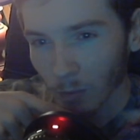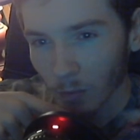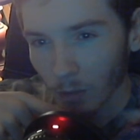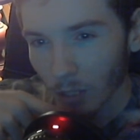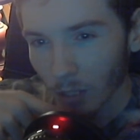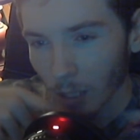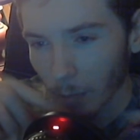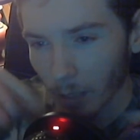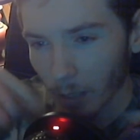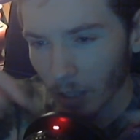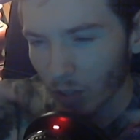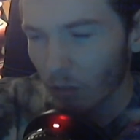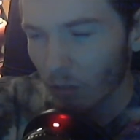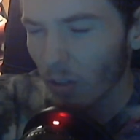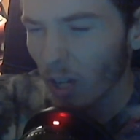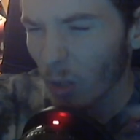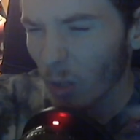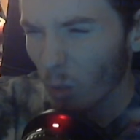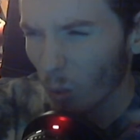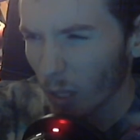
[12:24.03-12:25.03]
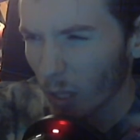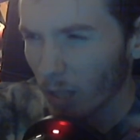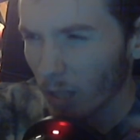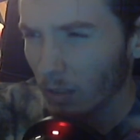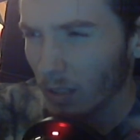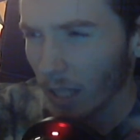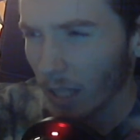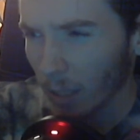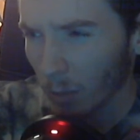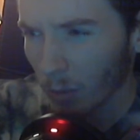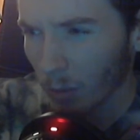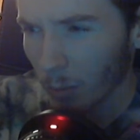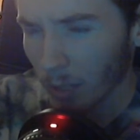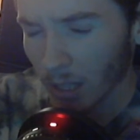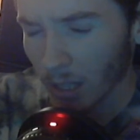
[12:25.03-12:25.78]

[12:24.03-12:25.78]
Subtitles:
I mean, it's a very weird thing with me.